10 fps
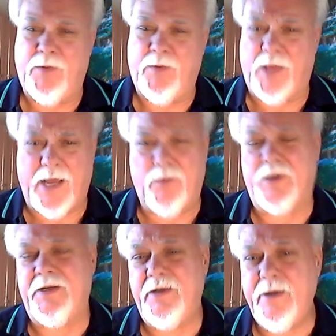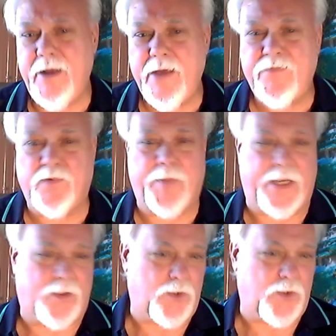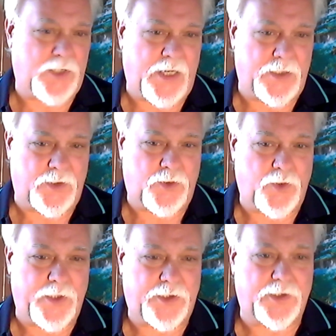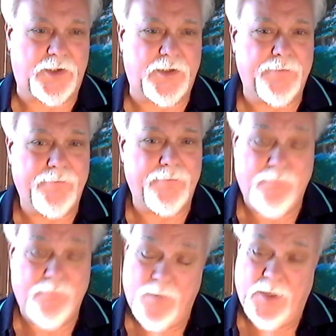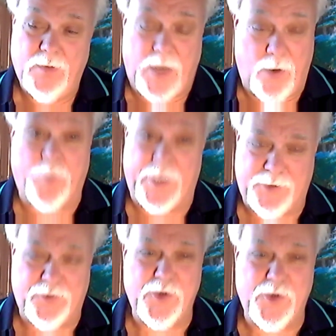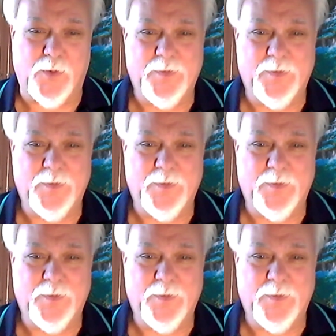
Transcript: well, I would never make those kinds of choices. I hope that's true.